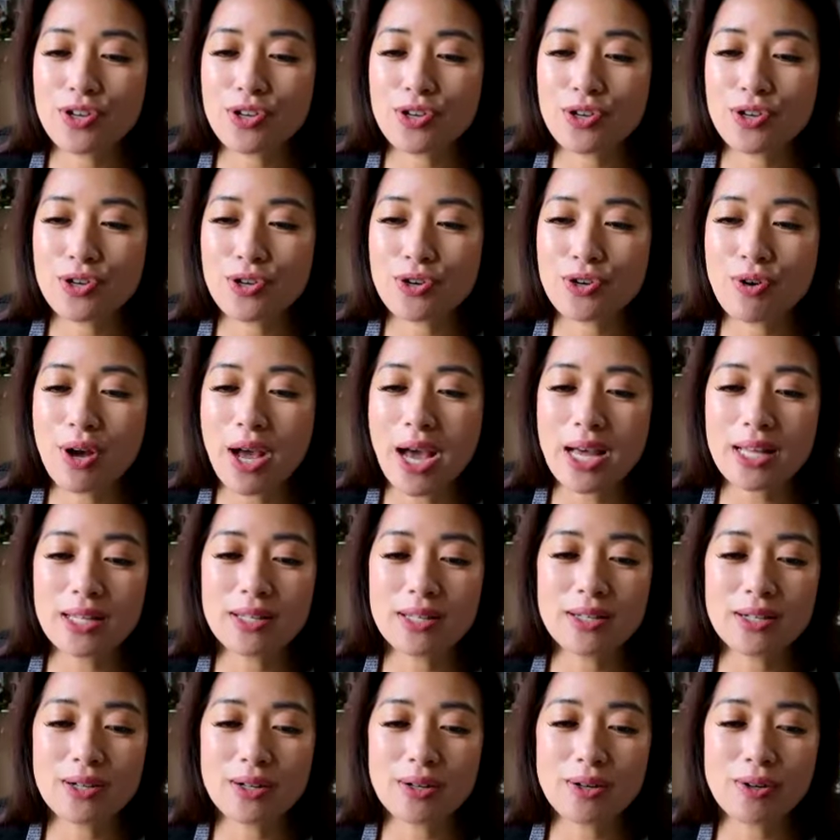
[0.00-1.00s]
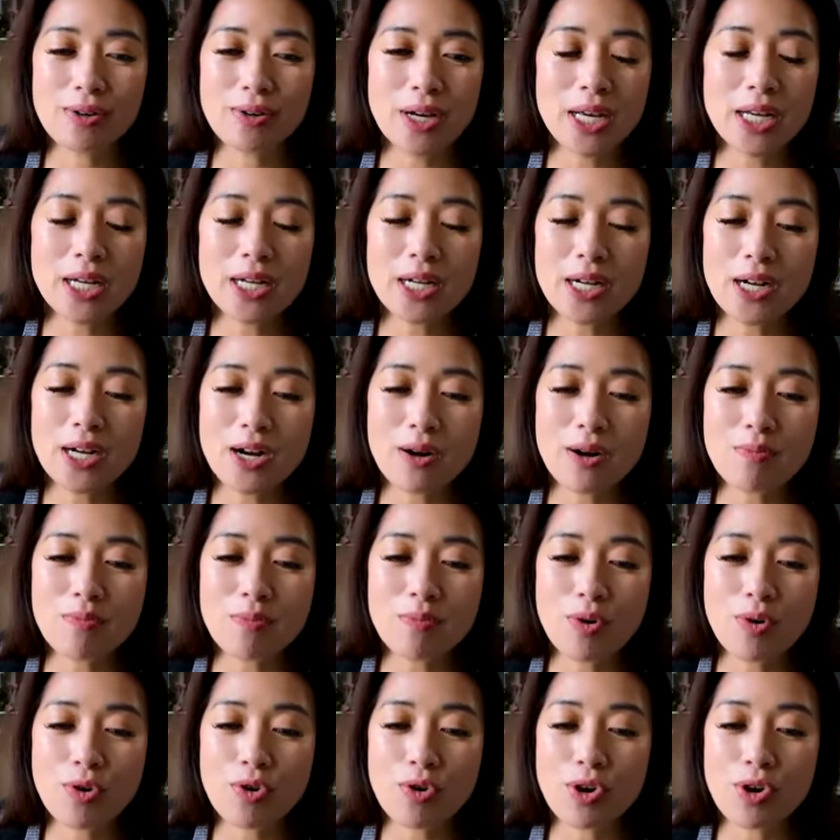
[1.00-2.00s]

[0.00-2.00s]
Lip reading: you had zero income